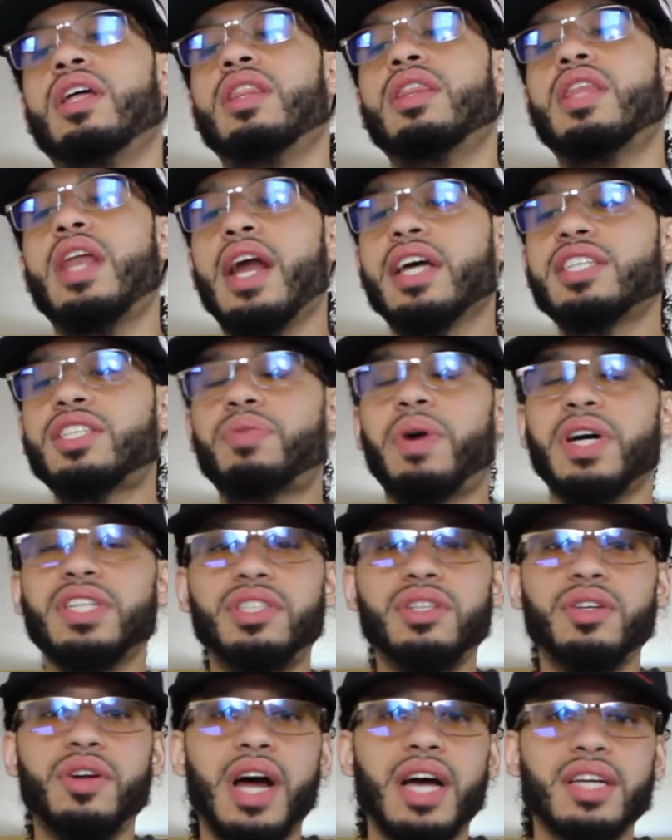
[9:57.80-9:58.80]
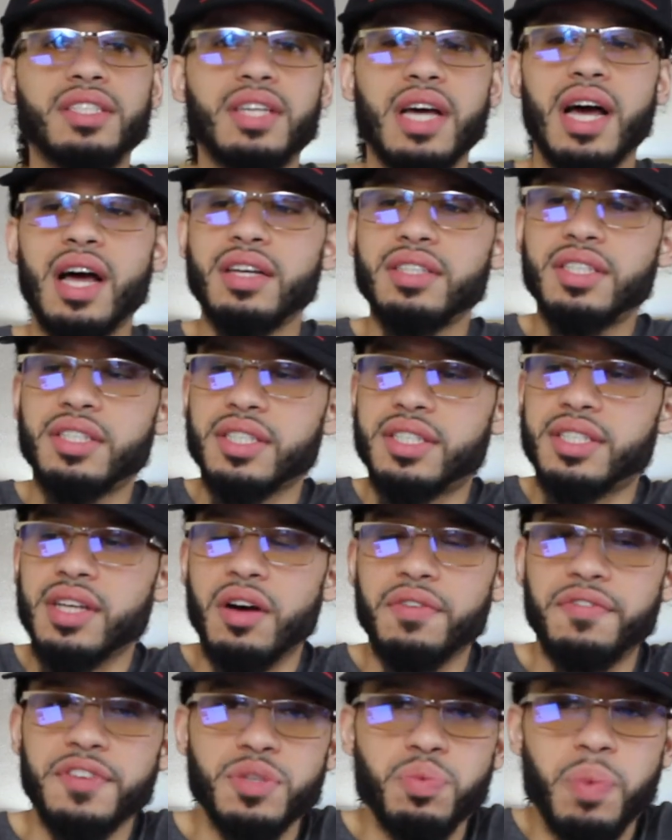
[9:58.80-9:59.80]
The next question you have to ask
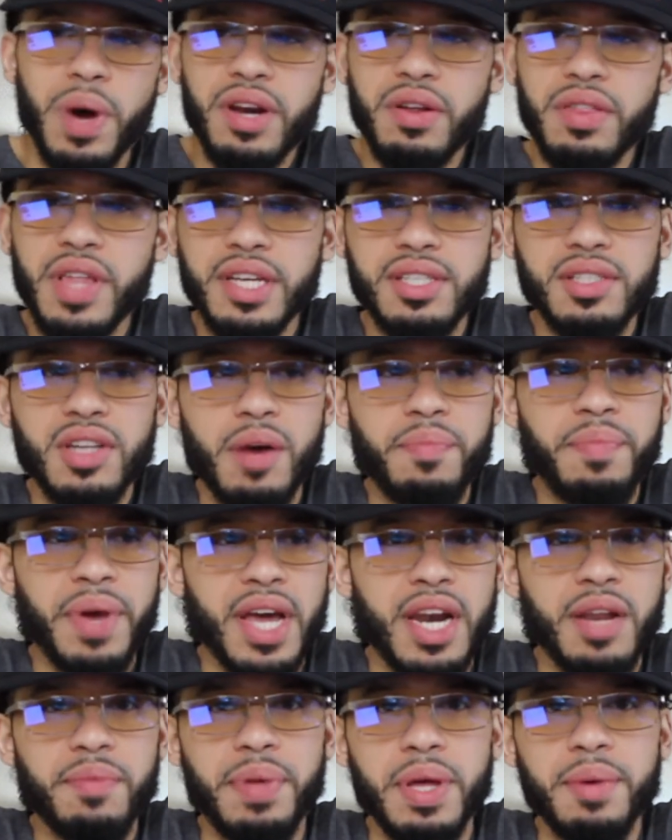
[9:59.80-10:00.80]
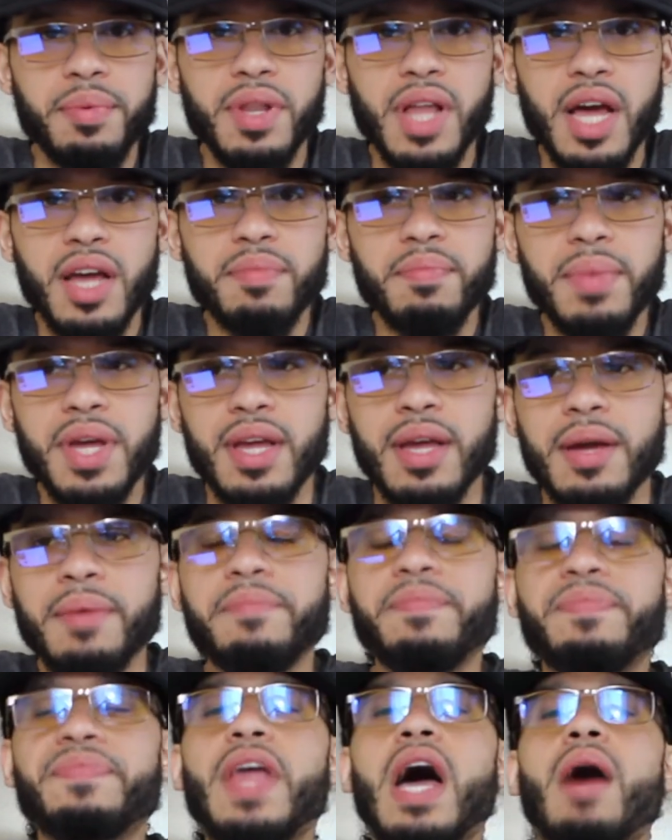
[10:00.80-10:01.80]
yourself is, when do they start banning people like
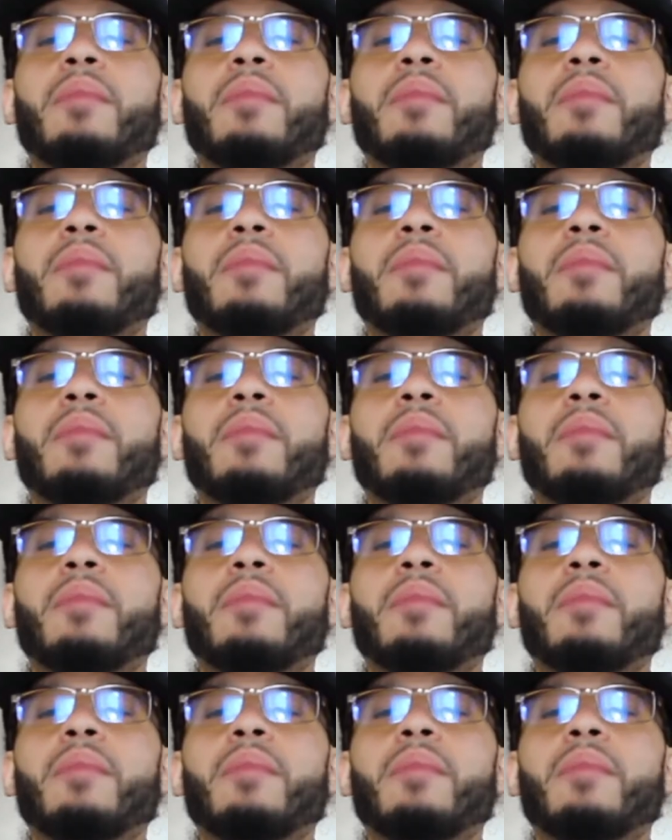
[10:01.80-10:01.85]
me?